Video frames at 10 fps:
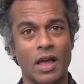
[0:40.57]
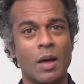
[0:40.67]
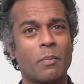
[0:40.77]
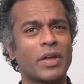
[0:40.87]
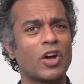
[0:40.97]

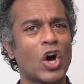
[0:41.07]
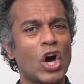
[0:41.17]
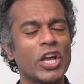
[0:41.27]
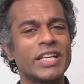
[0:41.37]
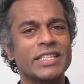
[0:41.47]
But
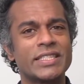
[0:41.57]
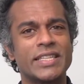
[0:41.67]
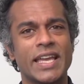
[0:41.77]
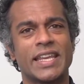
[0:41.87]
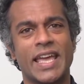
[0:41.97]
audit
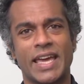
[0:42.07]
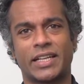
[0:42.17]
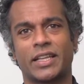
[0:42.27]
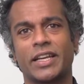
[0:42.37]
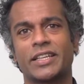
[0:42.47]
data
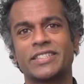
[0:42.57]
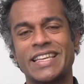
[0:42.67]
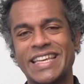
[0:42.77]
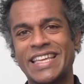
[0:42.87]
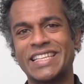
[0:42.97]
analytics
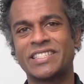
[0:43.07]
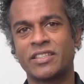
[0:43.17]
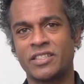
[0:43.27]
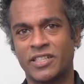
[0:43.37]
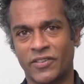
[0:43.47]
is
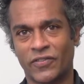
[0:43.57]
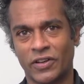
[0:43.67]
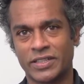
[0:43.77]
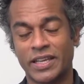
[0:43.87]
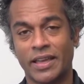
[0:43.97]

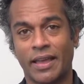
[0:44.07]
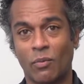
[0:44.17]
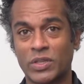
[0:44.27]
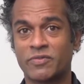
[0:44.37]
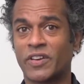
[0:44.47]
different. And
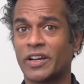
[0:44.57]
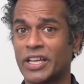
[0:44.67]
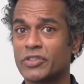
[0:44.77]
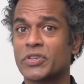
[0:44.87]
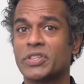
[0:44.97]
what's very
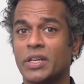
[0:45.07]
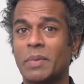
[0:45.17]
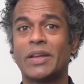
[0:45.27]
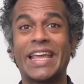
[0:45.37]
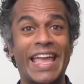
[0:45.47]
interesting
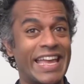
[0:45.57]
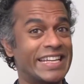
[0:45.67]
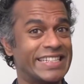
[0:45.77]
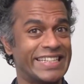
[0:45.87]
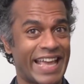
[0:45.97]
about
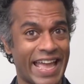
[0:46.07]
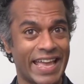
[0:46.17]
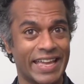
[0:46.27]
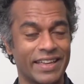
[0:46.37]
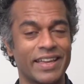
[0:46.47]

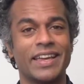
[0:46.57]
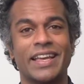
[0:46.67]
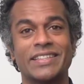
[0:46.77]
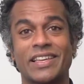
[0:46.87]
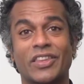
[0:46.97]
ADA
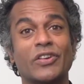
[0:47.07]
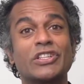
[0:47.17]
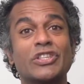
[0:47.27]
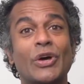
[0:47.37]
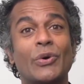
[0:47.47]
is that there
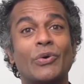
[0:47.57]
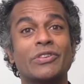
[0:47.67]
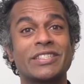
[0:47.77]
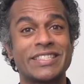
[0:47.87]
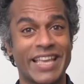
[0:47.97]
is no
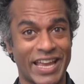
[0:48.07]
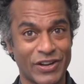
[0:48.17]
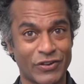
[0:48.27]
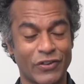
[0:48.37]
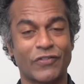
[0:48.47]

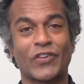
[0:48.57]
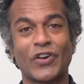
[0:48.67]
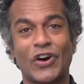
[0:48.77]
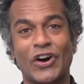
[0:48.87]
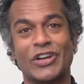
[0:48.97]
standard for
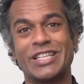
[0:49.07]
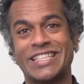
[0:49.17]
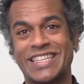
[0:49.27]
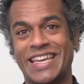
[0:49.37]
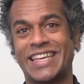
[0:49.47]

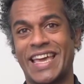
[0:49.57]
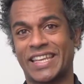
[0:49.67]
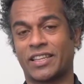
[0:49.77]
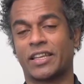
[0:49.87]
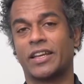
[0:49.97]
audit data
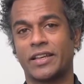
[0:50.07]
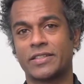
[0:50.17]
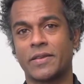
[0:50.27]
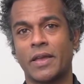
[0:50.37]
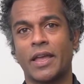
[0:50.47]

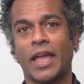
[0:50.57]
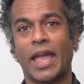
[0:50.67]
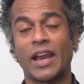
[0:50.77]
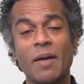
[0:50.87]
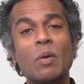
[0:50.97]
analytics.
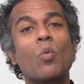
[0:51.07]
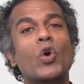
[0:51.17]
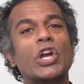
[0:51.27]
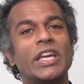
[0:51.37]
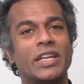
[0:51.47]
And I've been
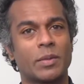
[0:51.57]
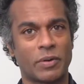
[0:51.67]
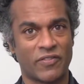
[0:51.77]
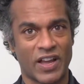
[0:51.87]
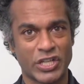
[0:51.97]
working in the
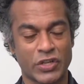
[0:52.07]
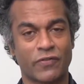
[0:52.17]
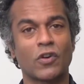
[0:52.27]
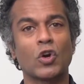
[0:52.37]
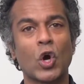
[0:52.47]
profession
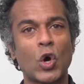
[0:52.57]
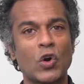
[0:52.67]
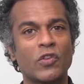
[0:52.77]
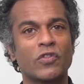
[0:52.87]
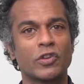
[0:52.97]
for
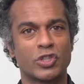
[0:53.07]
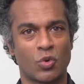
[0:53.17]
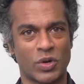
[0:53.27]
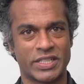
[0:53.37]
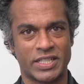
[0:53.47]
over
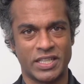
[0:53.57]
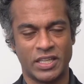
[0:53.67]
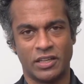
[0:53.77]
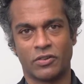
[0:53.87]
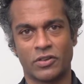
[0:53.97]
20
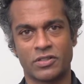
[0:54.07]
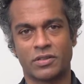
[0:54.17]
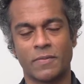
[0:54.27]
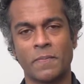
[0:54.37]
years.